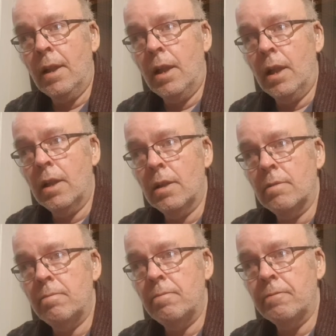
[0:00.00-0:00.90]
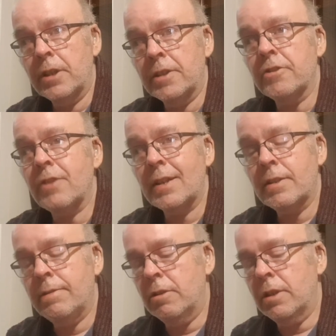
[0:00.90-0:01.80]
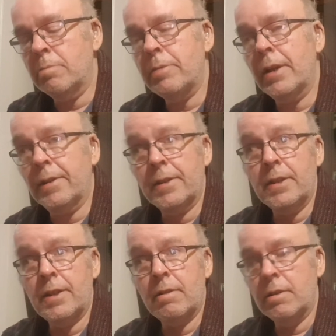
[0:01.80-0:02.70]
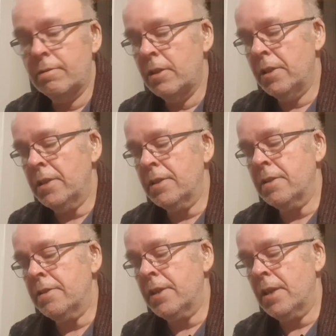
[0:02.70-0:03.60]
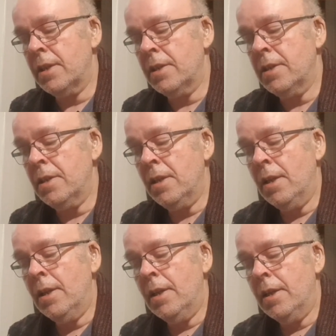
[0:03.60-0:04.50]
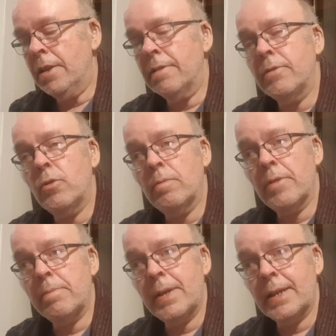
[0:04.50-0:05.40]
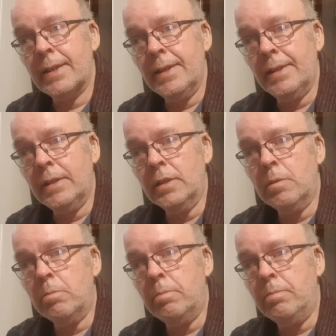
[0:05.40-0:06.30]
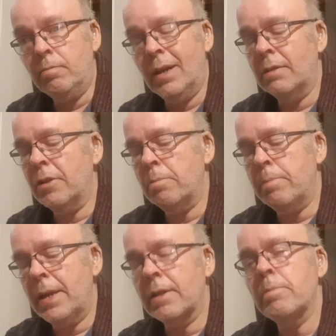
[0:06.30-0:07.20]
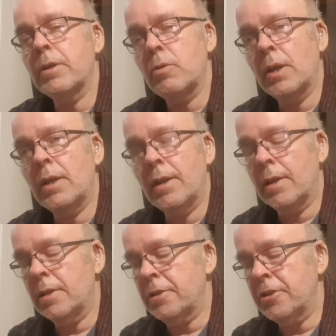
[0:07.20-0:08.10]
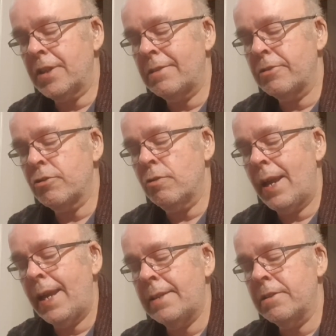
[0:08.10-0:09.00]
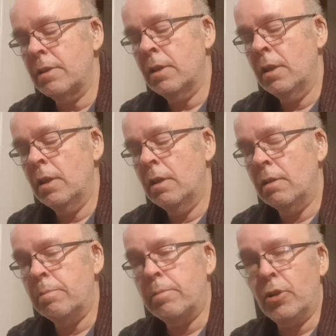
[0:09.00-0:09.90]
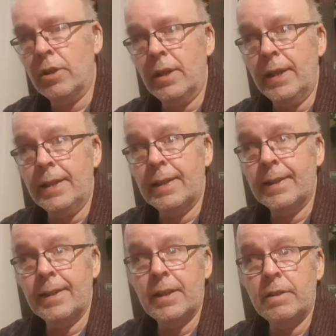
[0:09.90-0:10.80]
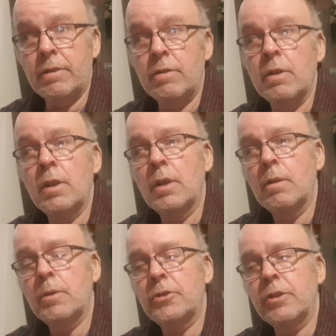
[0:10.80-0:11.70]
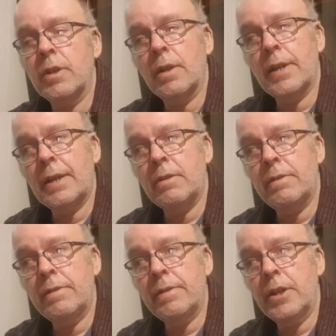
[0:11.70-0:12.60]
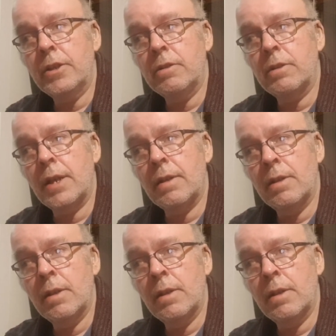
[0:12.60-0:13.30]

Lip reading: an attractive looking plant in their own right, because they form the big, well, not big, but quite large central head of broccoli, and then once you cut that off, you get